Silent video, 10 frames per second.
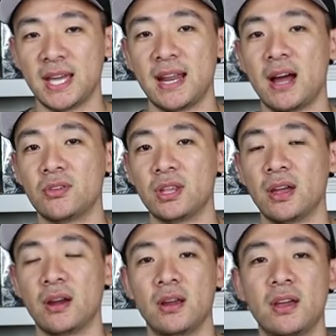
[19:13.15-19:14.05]
that out
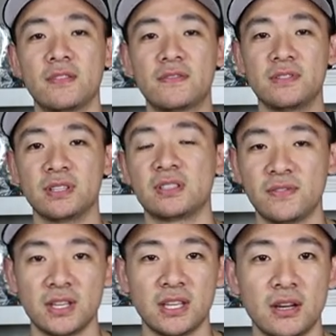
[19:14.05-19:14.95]
there for this
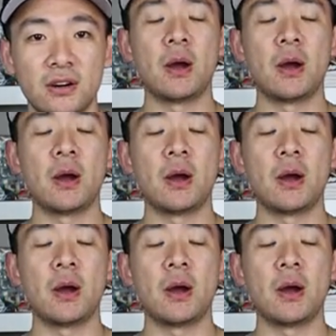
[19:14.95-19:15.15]
video.